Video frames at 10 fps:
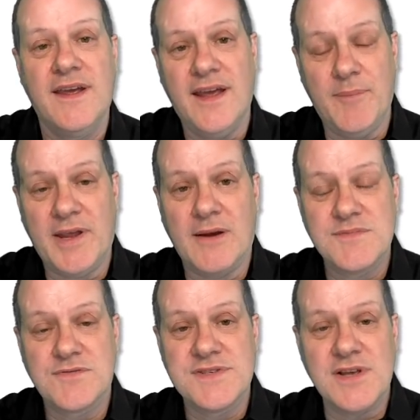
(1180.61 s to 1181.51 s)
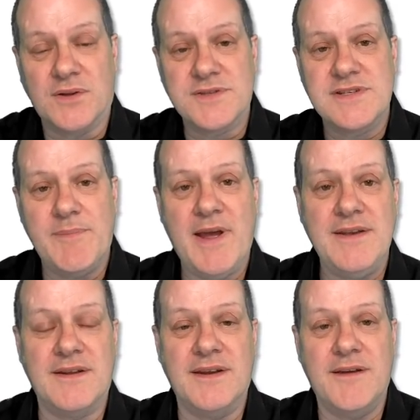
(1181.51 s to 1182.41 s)
It becomes results
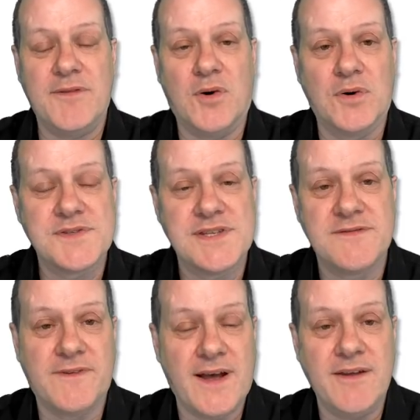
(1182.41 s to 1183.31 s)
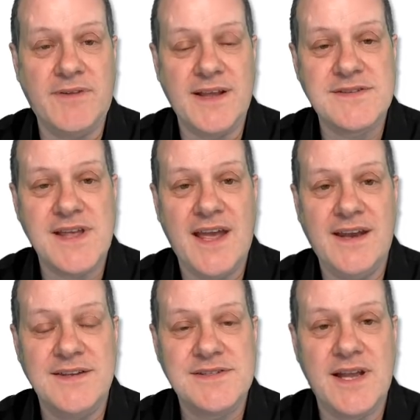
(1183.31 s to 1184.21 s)
dependent. If the horse is 5 lengths
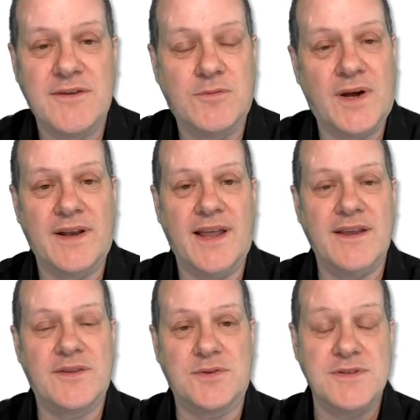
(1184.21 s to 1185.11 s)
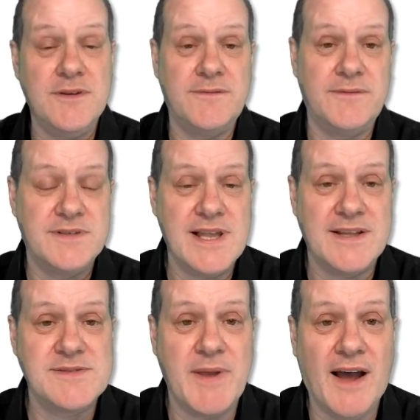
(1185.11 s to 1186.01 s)
ahead instead of 1 length or 2
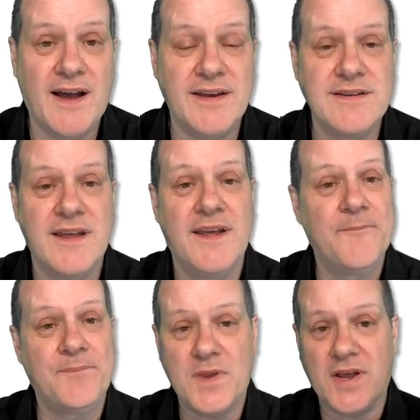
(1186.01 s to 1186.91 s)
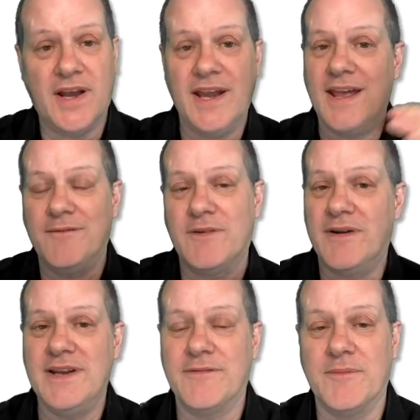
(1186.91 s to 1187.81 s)
lengths behind, you're going to get
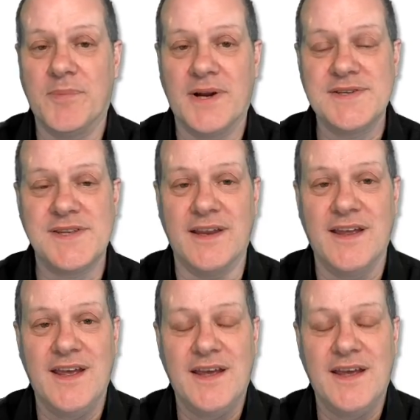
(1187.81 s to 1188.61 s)
very different pricing.